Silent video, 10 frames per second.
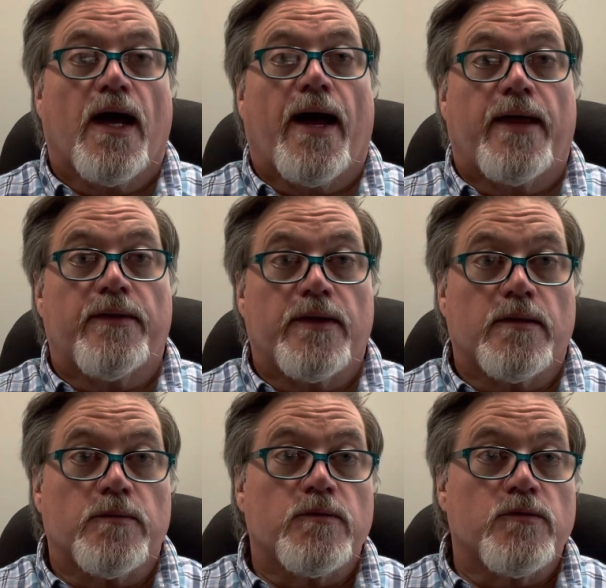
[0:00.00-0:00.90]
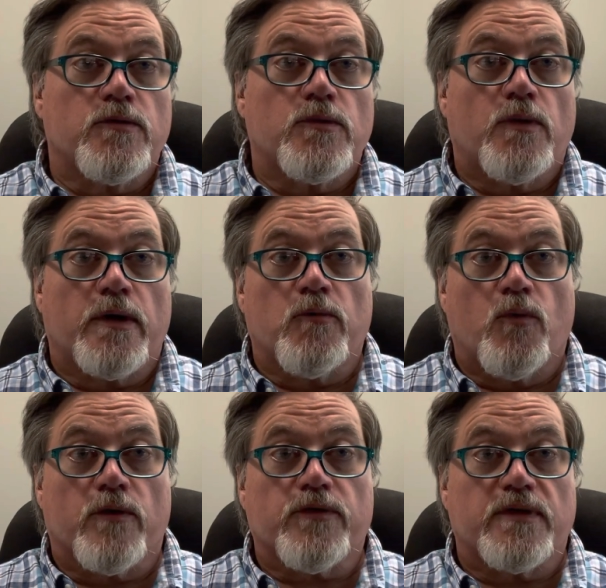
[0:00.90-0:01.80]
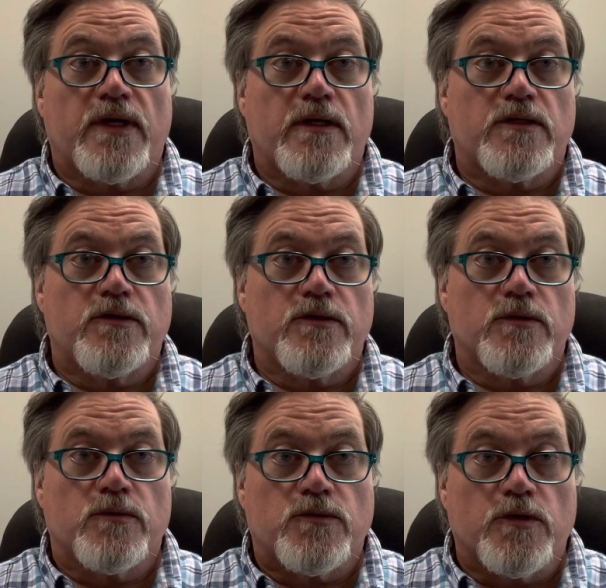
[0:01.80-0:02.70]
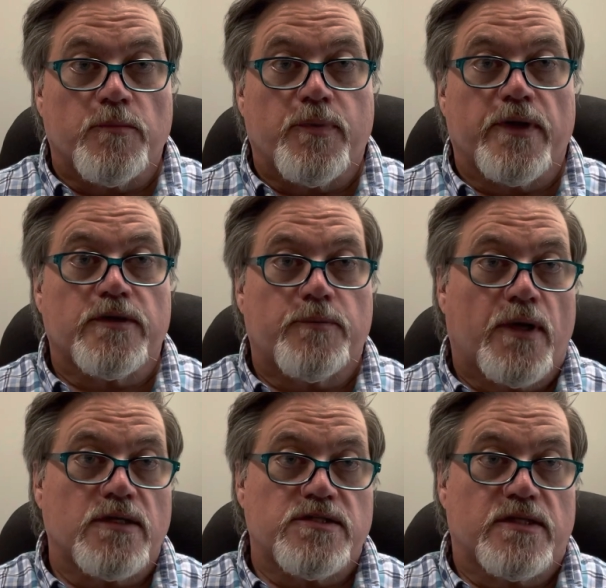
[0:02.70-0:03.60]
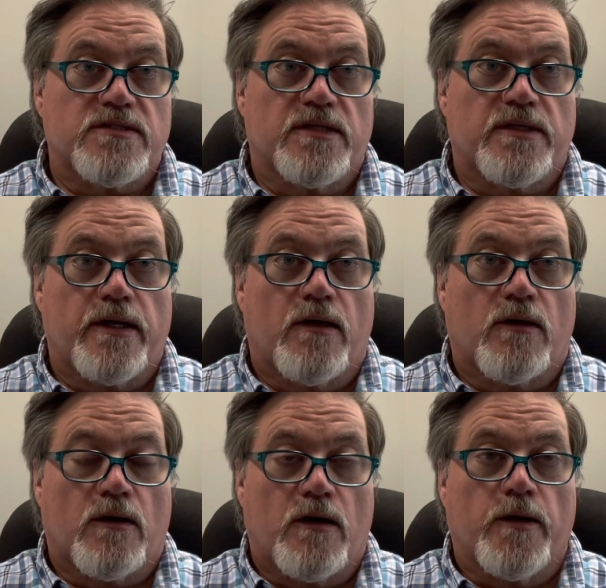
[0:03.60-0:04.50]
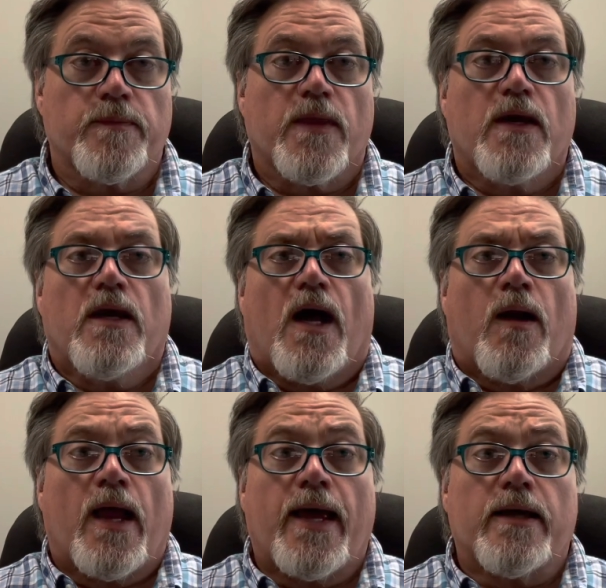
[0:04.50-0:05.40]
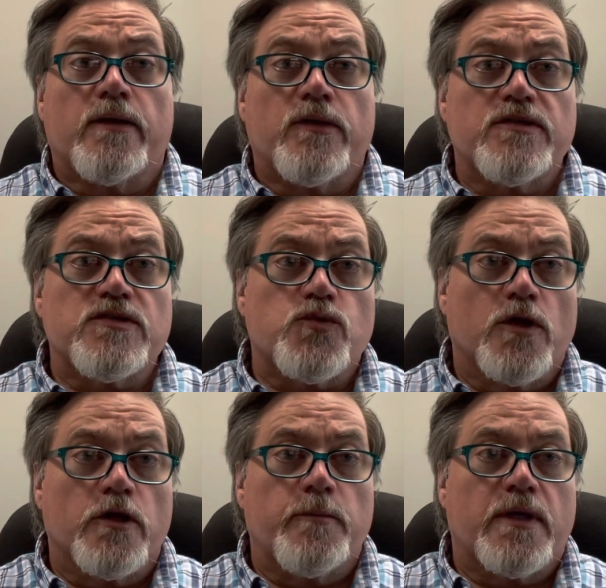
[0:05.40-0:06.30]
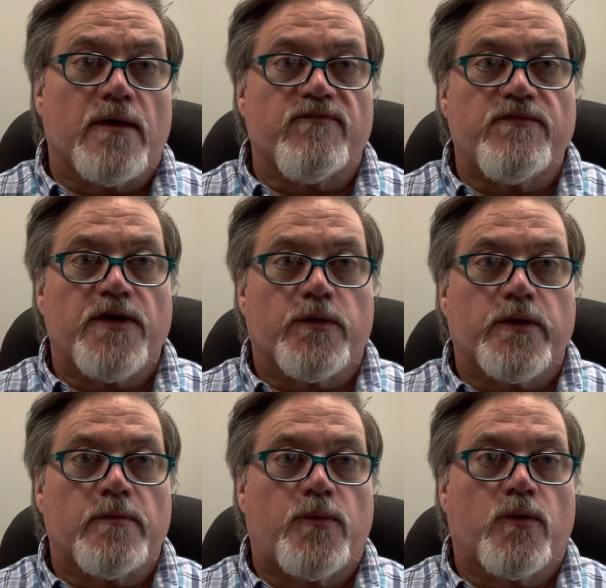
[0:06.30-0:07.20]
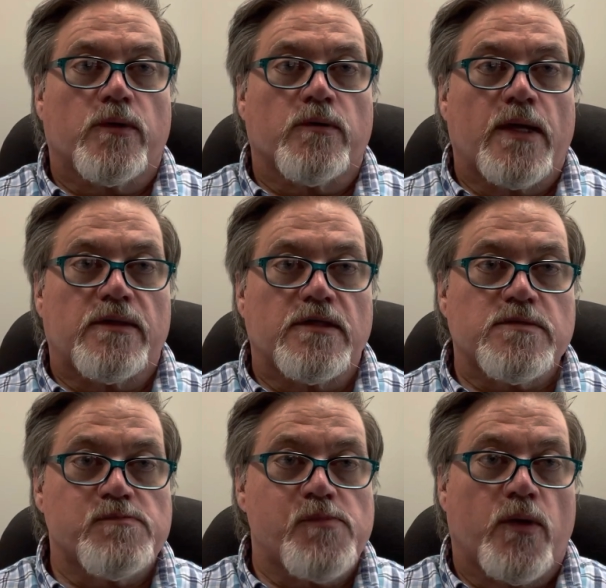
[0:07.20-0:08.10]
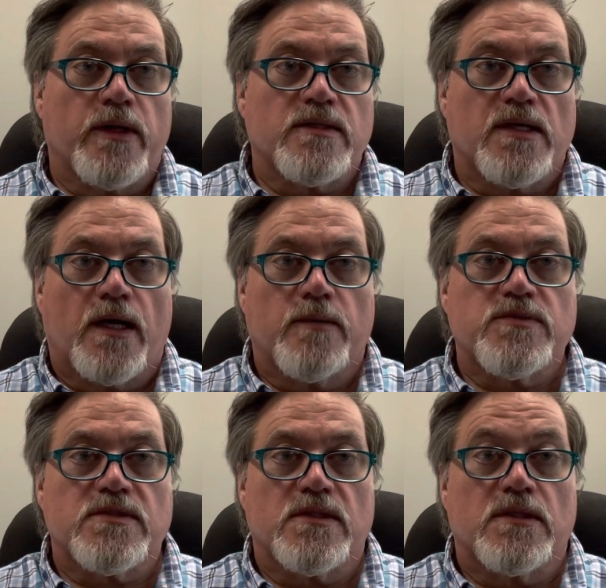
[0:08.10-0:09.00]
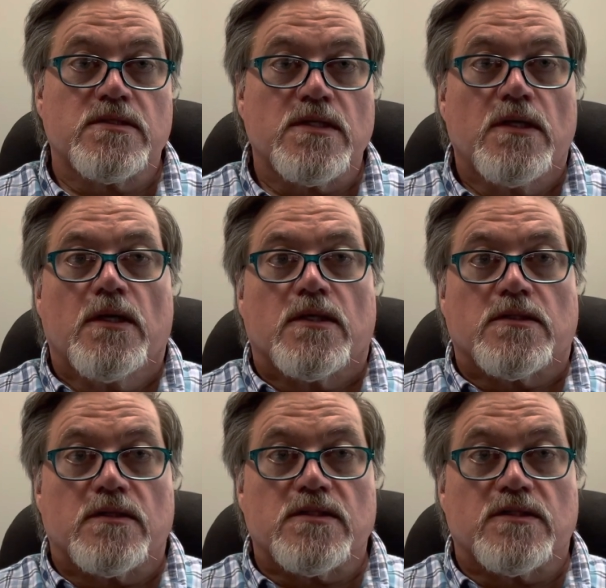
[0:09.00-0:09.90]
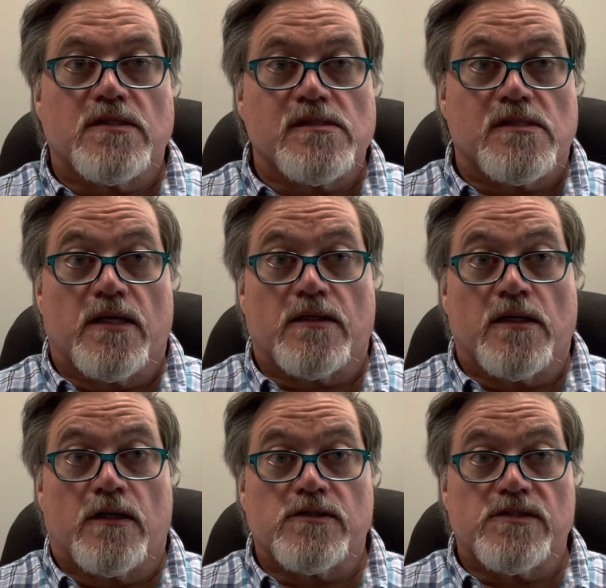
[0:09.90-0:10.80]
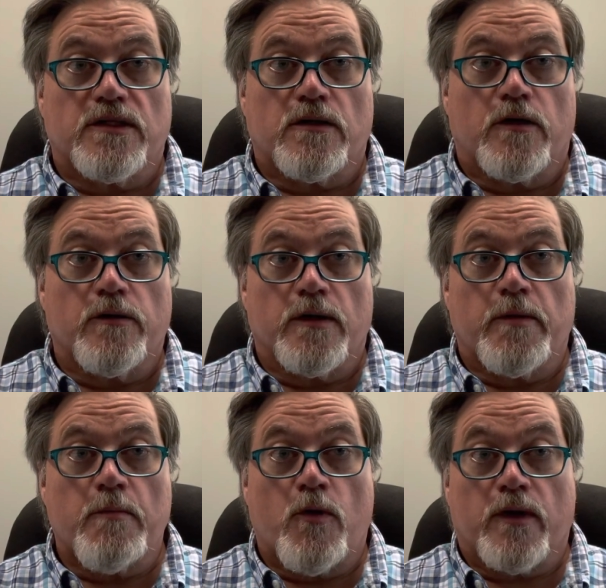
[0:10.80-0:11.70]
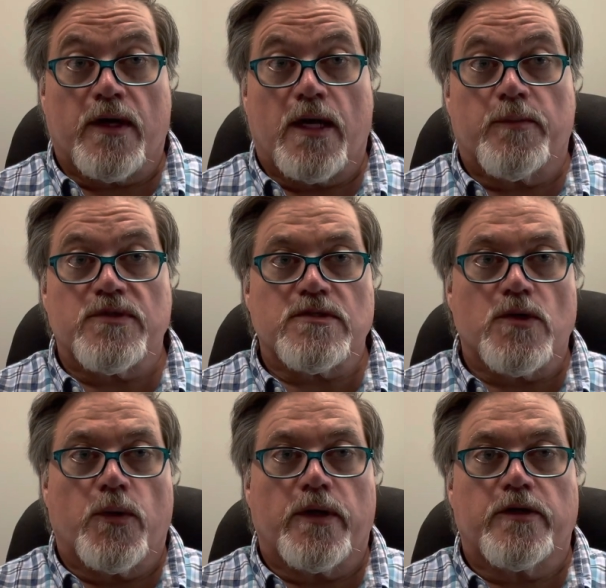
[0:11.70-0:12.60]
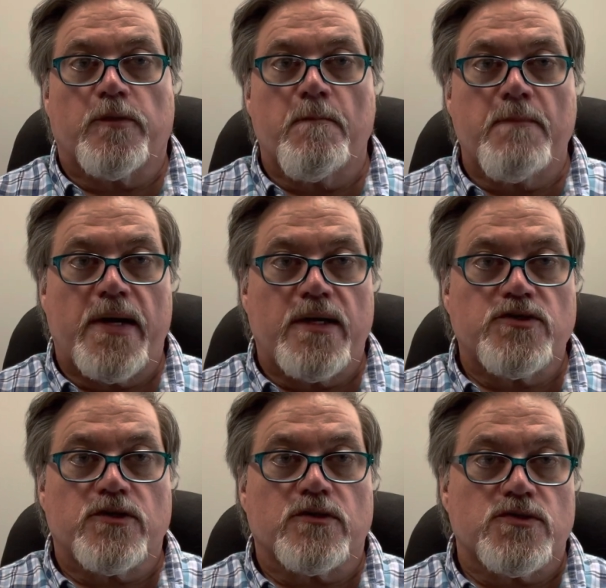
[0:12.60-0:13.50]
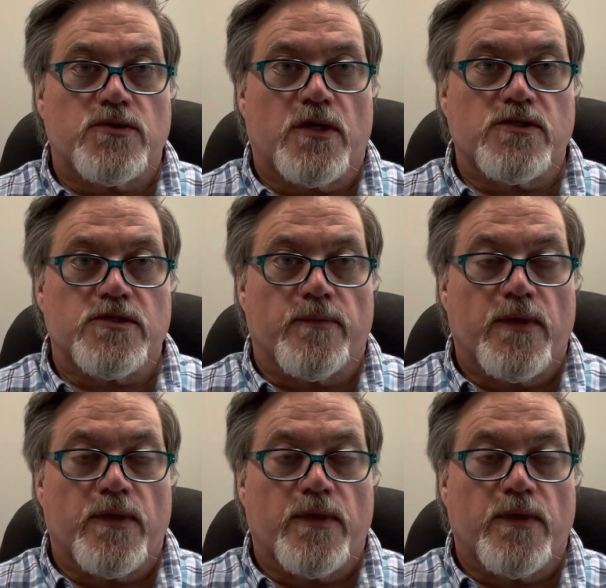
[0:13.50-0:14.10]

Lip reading: and then do what work that they need to do to complete the projects that they are on. And this has really become very important at this point in time, since Tulsa Technology Center on Lemley Memorial Campus is going under major construction.